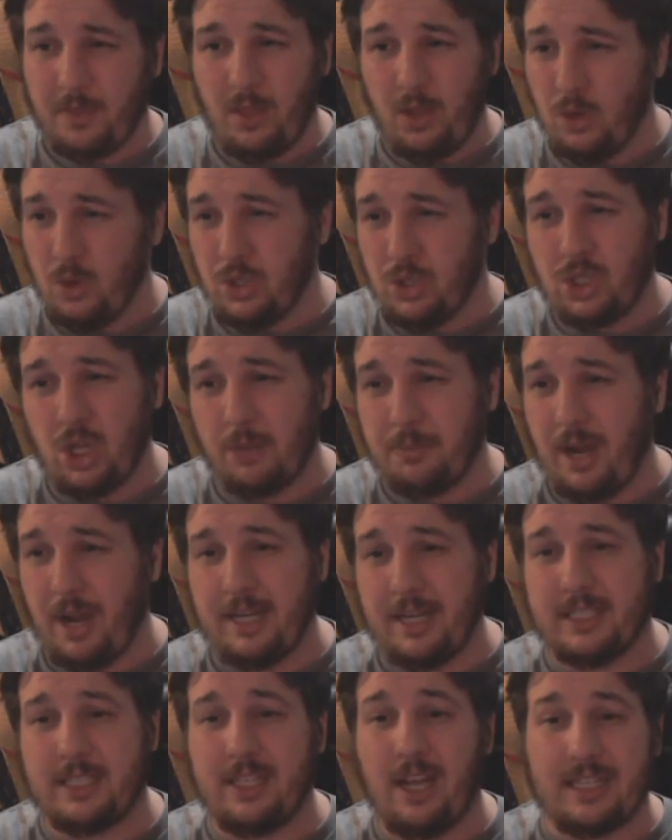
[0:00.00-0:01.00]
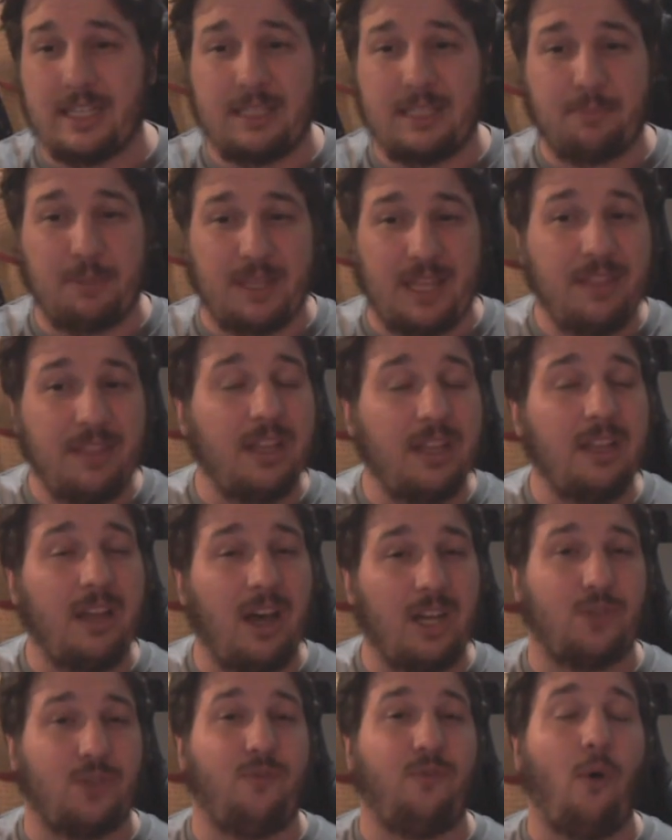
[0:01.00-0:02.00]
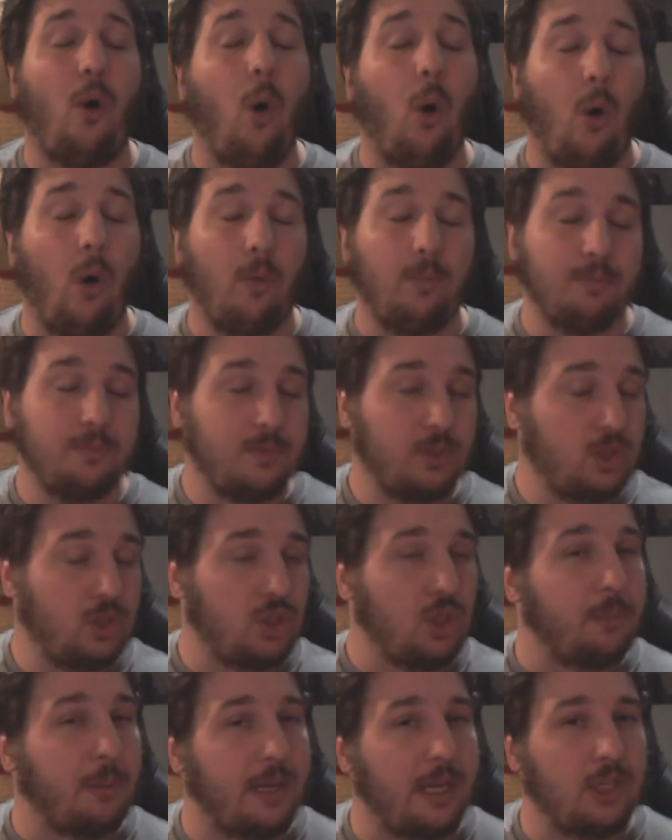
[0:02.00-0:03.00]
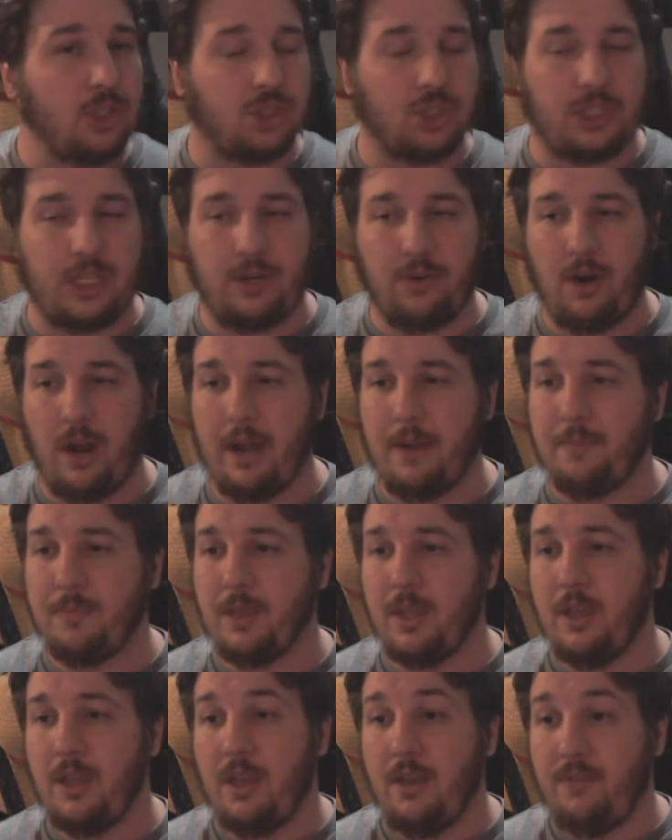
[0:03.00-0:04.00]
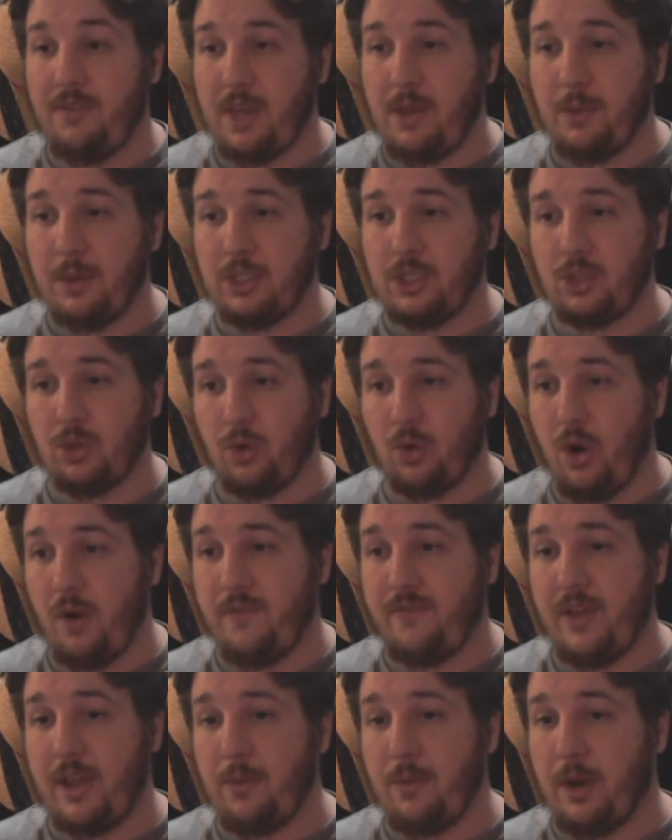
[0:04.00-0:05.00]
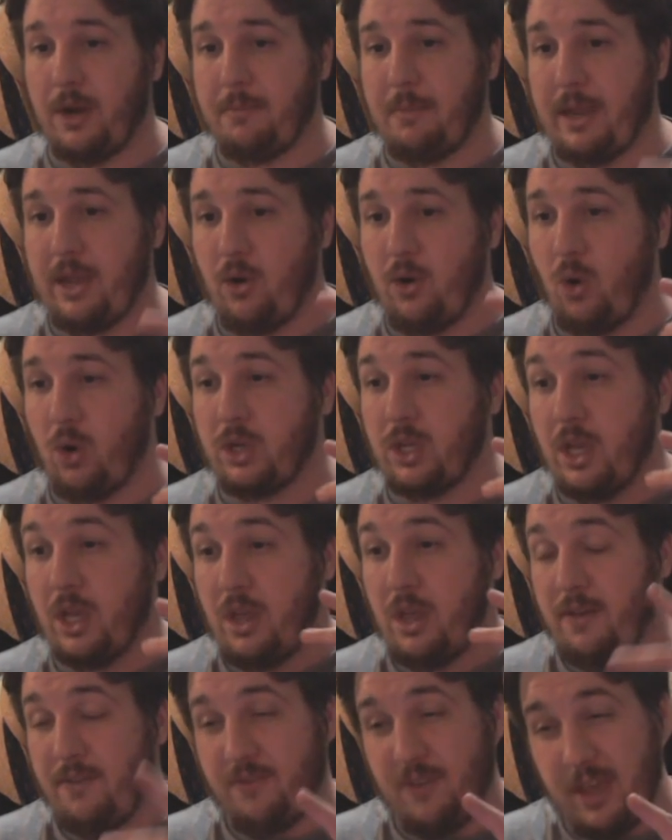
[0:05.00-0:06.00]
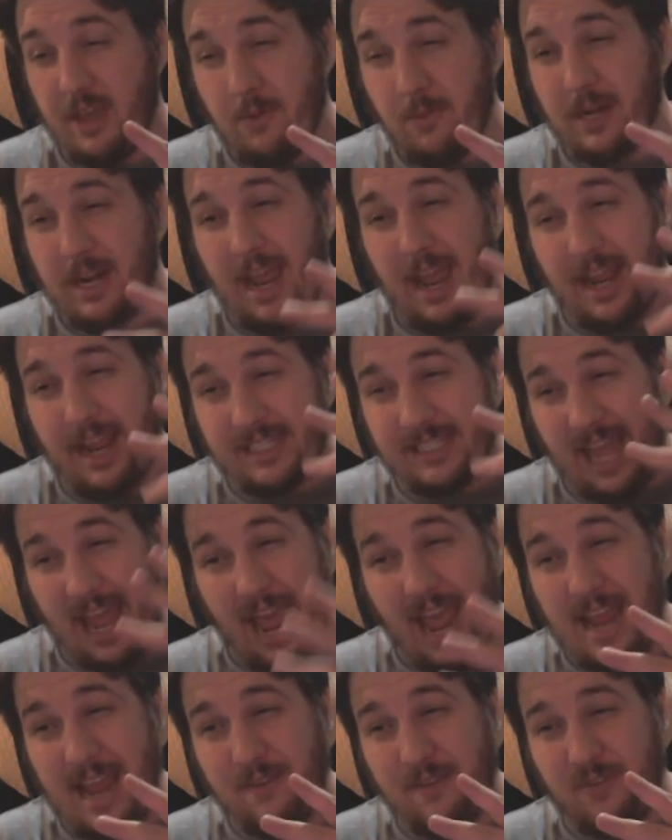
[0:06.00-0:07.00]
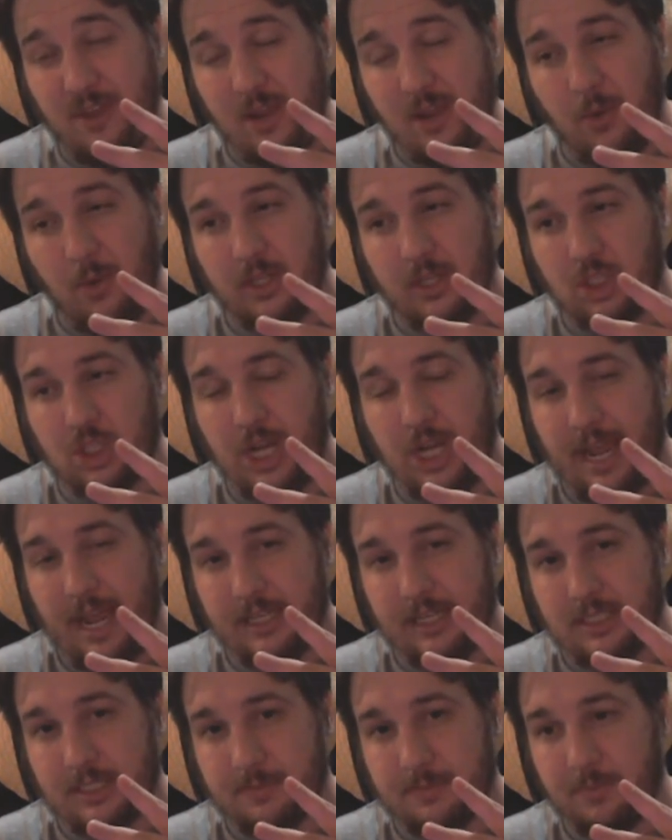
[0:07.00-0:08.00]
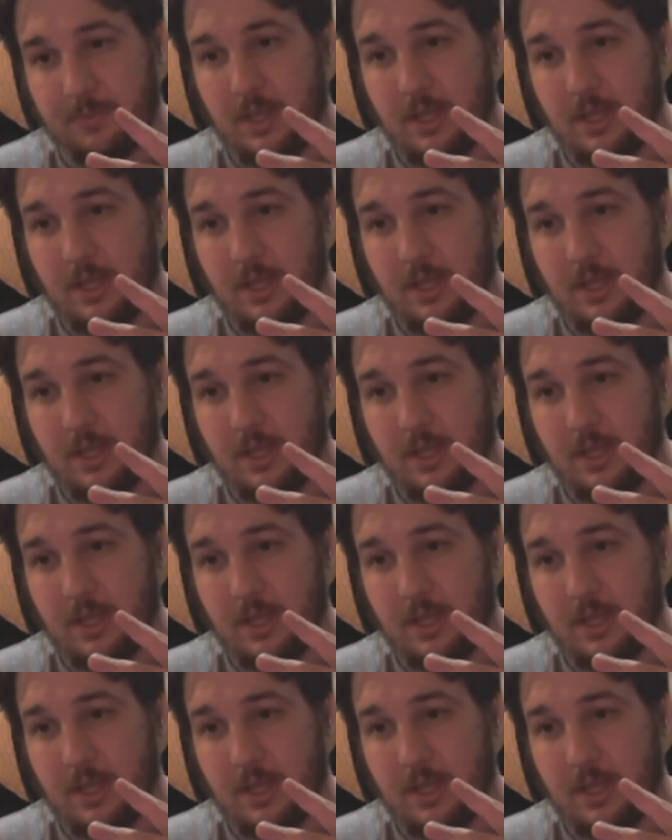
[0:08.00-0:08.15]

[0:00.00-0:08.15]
Usopp kind of sucks. But then the last four, super interesting, right? V one Zoro, V one Mihawk, V one Ace, and V one Shanks.